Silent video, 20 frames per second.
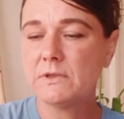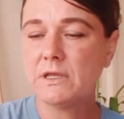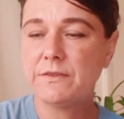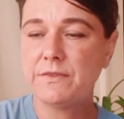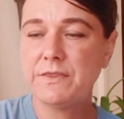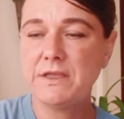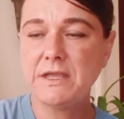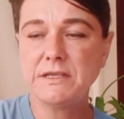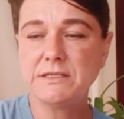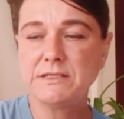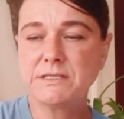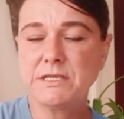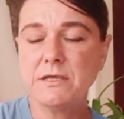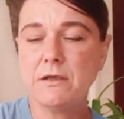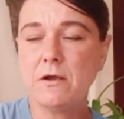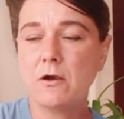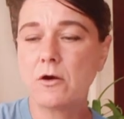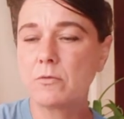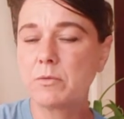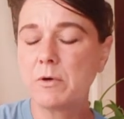Things
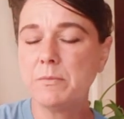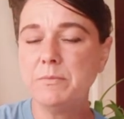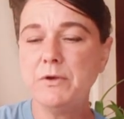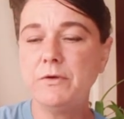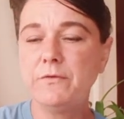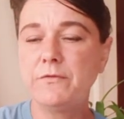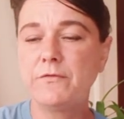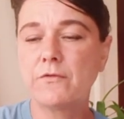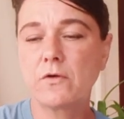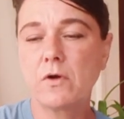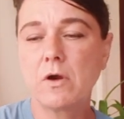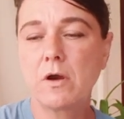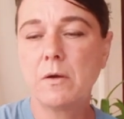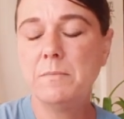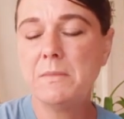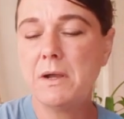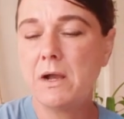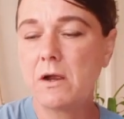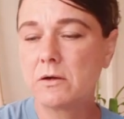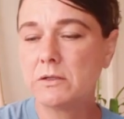are removed
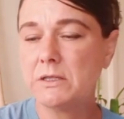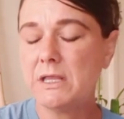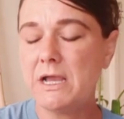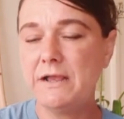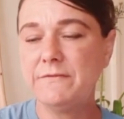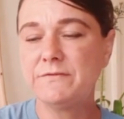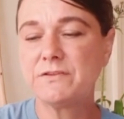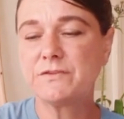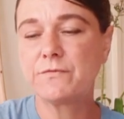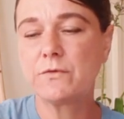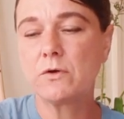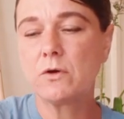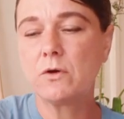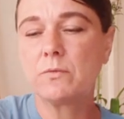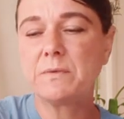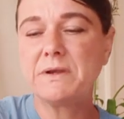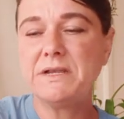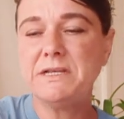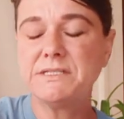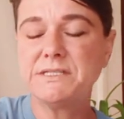from our lives for a
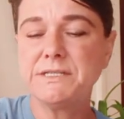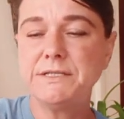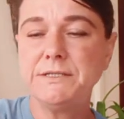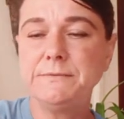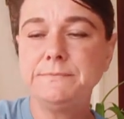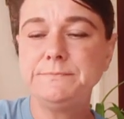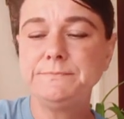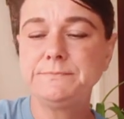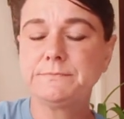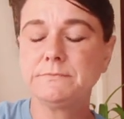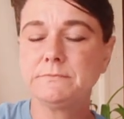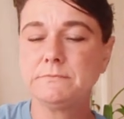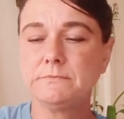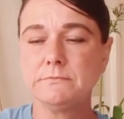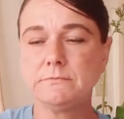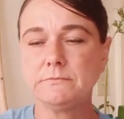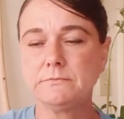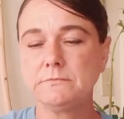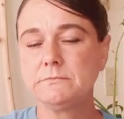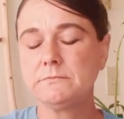reason,
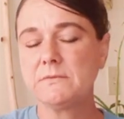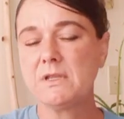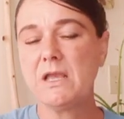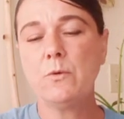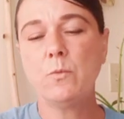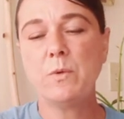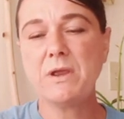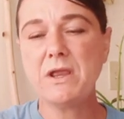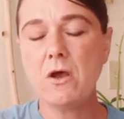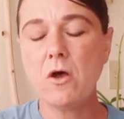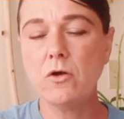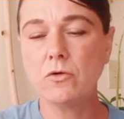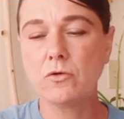and we all